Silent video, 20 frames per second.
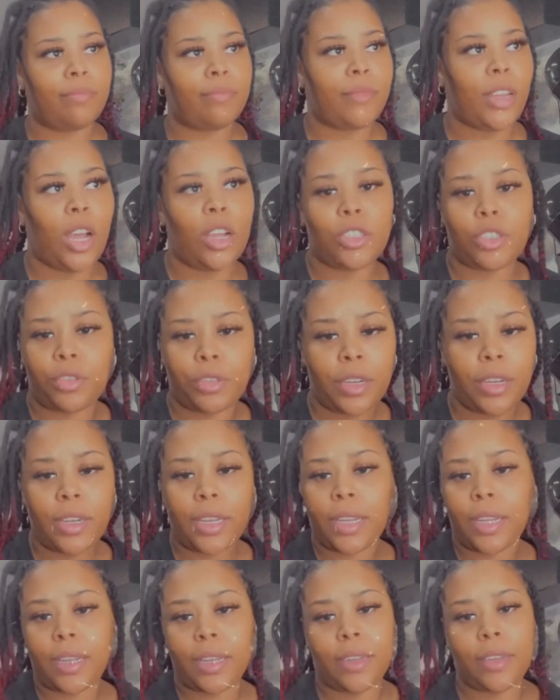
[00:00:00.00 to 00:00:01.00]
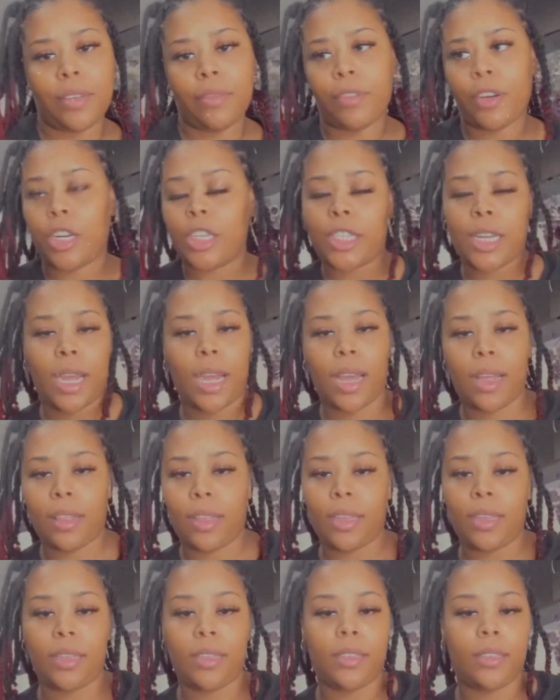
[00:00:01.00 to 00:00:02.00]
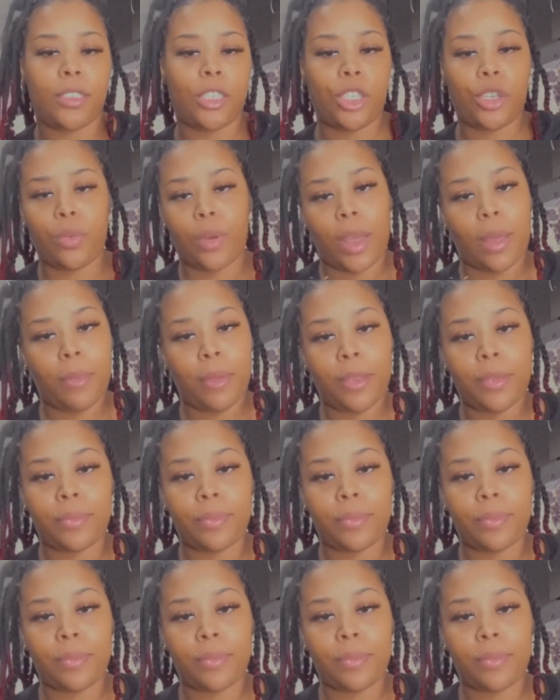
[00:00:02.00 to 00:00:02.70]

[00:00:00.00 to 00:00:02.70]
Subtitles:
Australia, Virgin Islands, you name it.